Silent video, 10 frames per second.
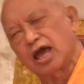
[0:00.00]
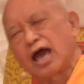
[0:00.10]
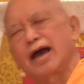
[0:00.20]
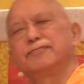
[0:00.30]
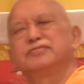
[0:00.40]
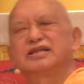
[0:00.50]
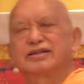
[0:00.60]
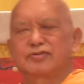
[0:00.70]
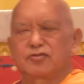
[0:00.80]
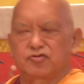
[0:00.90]

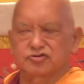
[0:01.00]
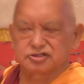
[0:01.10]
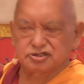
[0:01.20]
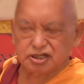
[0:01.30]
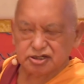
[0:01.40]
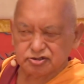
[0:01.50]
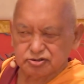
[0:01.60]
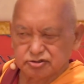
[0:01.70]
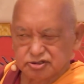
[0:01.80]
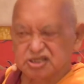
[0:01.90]
unbelievable fortunate,
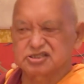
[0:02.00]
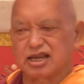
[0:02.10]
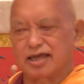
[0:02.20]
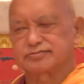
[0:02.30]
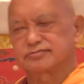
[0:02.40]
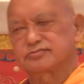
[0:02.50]
this life.